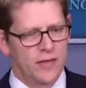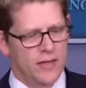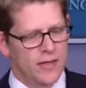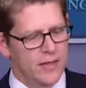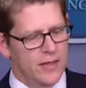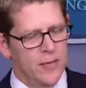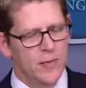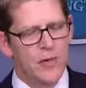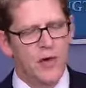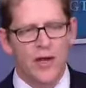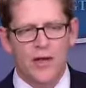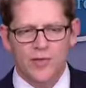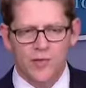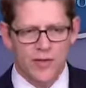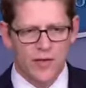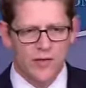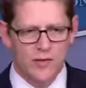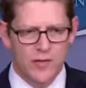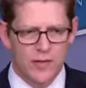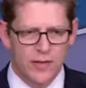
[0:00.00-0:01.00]
in a
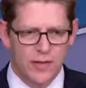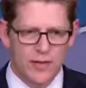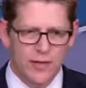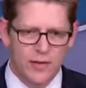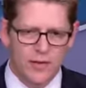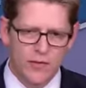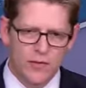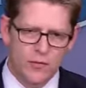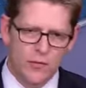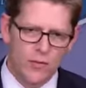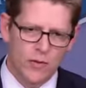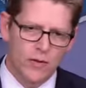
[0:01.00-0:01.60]
process like this